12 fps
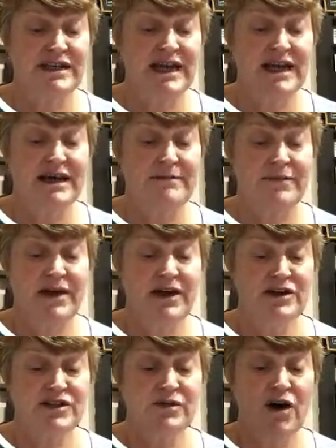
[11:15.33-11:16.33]
a layer.
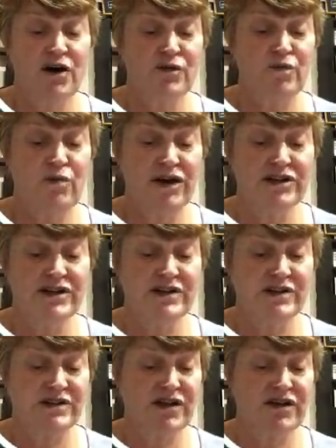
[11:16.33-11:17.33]
So on one
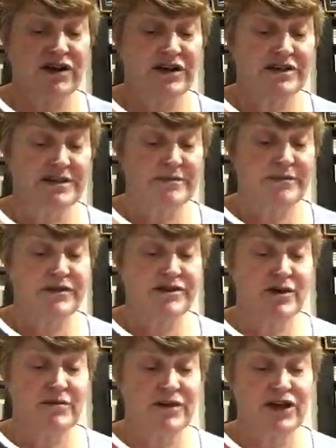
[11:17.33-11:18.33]
side,
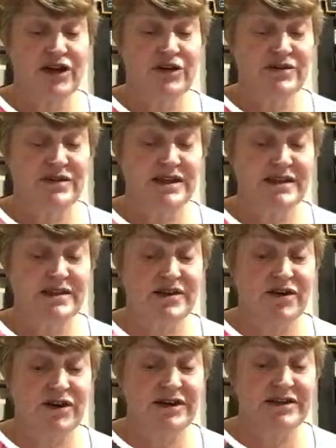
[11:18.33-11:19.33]
so I'm going to use this
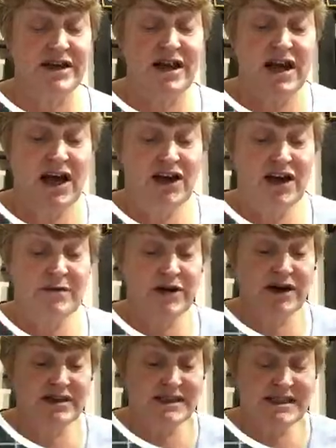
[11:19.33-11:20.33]
side, and I'm
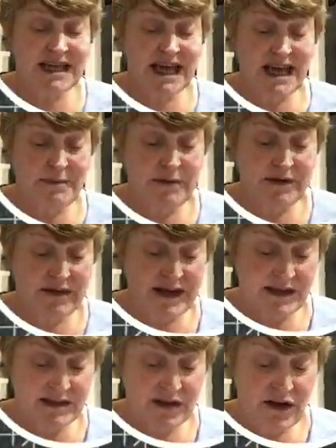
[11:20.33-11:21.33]
going to taper
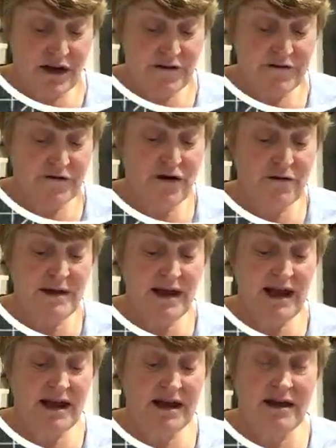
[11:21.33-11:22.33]
these from
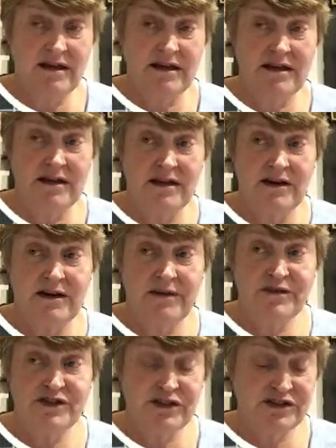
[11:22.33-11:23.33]
here,
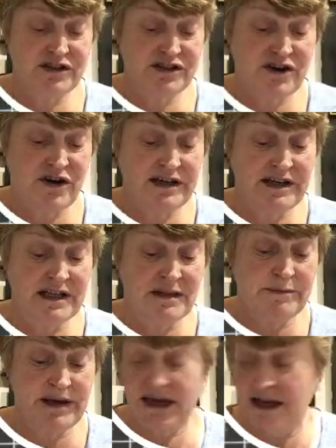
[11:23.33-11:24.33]
just a tiny little
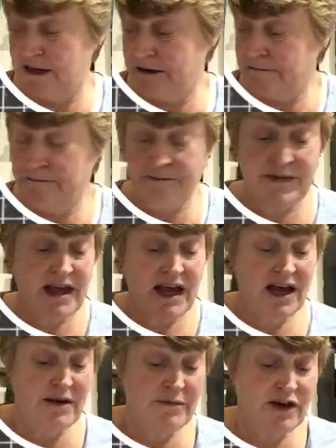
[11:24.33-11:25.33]
bit in,
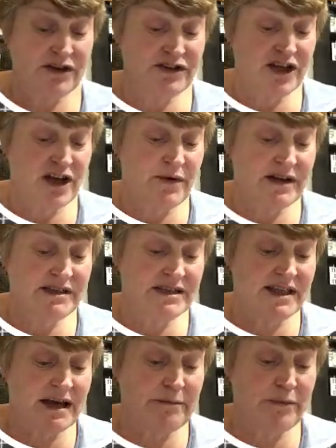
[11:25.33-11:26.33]
and I'm going to go into
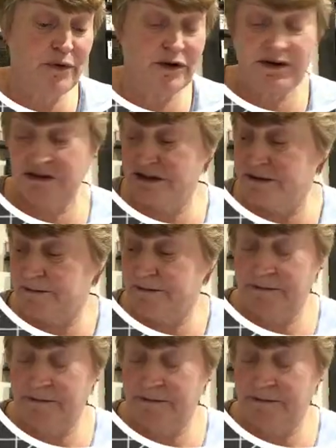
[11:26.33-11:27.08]
that point.